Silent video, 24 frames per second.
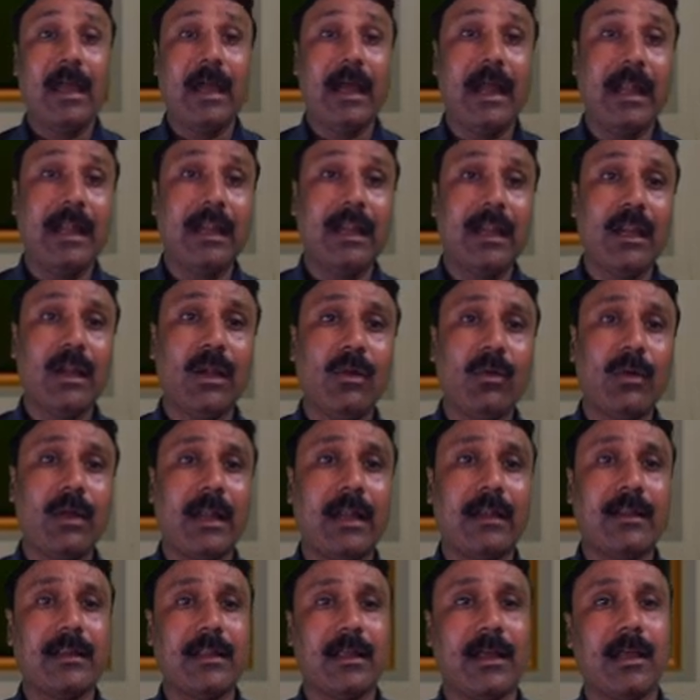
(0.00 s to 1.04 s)
And look
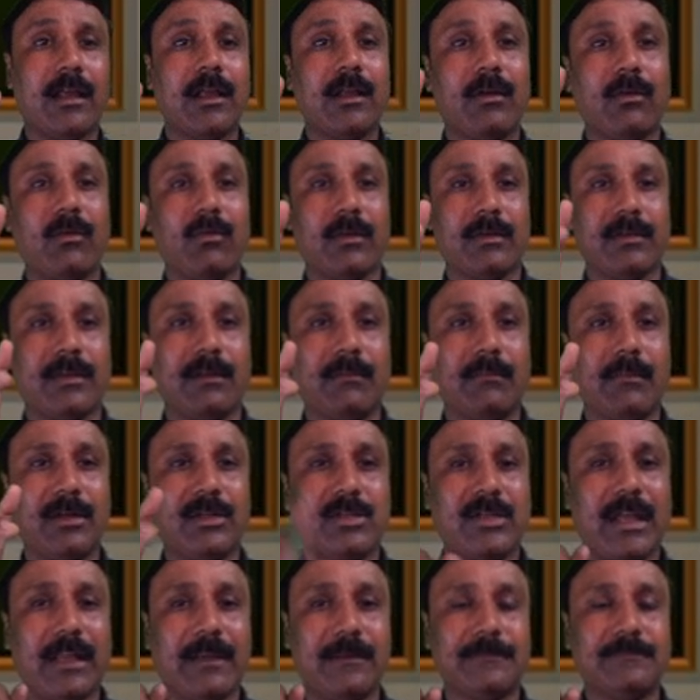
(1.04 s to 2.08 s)
at question number
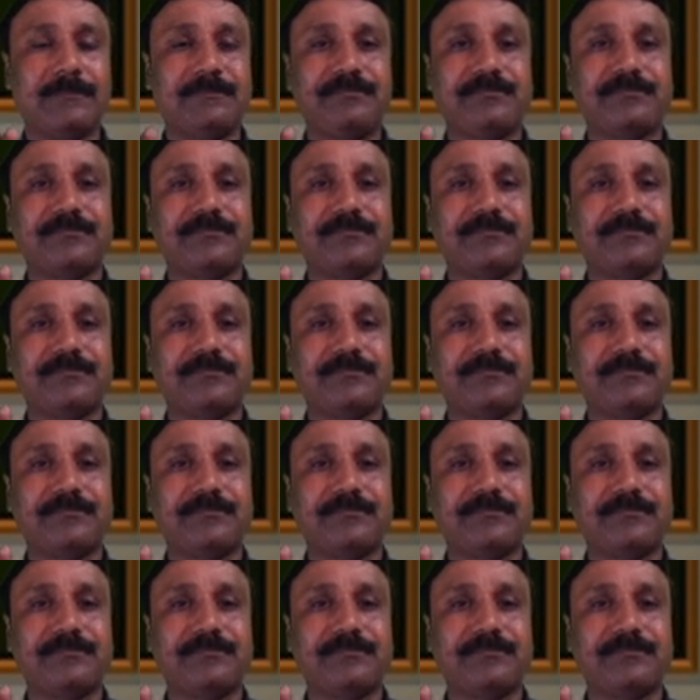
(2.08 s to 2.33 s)
10.